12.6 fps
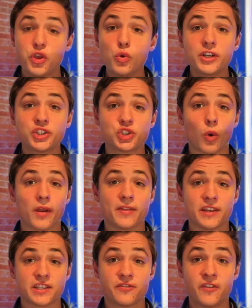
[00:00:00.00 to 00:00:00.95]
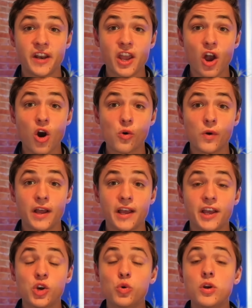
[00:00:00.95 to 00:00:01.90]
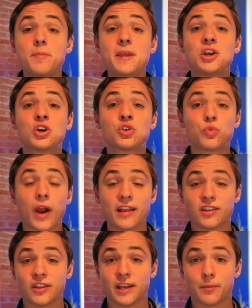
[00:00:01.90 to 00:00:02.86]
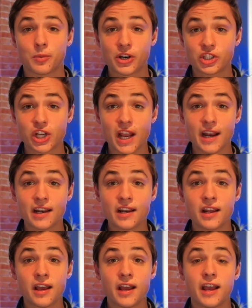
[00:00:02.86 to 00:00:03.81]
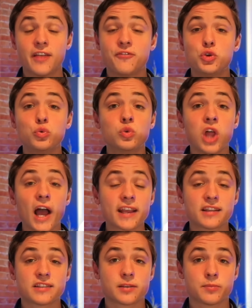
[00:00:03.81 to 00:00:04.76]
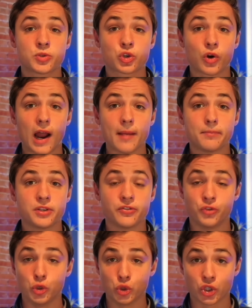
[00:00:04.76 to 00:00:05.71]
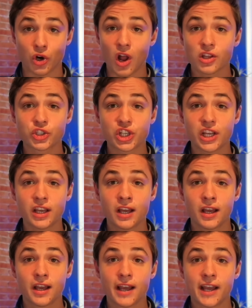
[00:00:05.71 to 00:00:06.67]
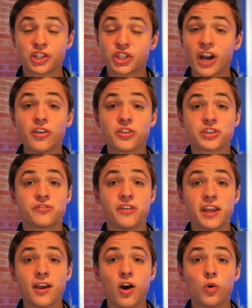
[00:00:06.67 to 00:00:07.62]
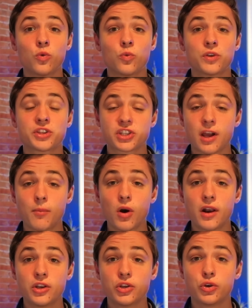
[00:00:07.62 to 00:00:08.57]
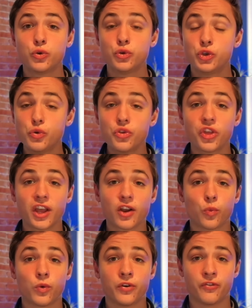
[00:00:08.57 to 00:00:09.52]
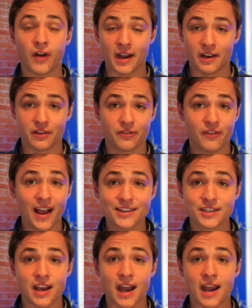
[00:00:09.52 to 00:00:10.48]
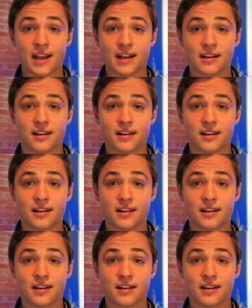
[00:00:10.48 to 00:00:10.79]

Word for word: you enjoyed this video, it would be greatly appreciated if you like and subscribe to Futurology and share this video with someone who you think would find it fascinating.